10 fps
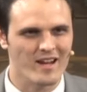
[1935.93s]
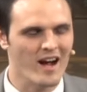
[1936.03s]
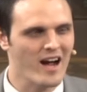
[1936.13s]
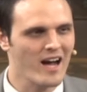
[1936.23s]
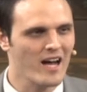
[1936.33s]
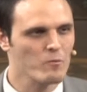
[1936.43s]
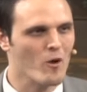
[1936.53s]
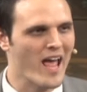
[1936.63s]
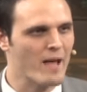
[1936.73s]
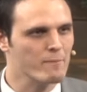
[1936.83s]
God
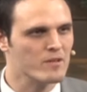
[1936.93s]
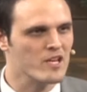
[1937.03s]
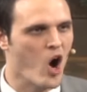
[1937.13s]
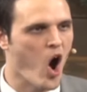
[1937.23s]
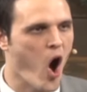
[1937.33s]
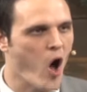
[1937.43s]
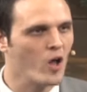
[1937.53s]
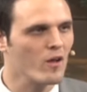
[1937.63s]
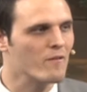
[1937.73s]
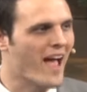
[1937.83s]
will empty
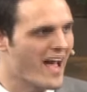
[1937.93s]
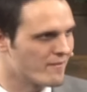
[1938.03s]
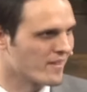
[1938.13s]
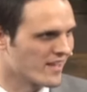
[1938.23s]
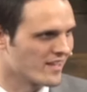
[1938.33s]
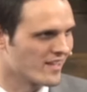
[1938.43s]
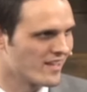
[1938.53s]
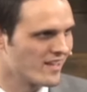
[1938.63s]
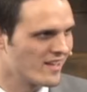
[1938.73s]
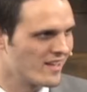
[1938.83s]
all of heaven
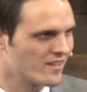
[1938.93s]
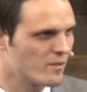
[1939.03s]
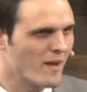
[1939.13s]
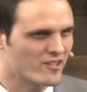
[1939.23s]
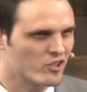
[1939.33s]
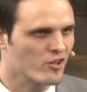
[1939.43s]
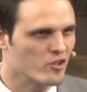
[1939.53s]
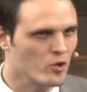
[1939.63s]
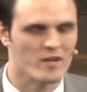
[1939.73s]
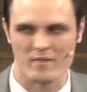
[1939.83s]
to make sure
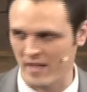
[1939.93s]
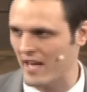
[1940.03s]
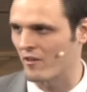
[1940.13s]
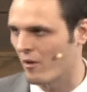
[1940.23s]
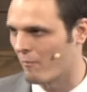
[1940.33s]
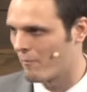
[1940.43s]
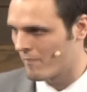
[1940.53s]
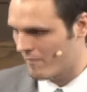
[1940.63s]
you're in the kingdom.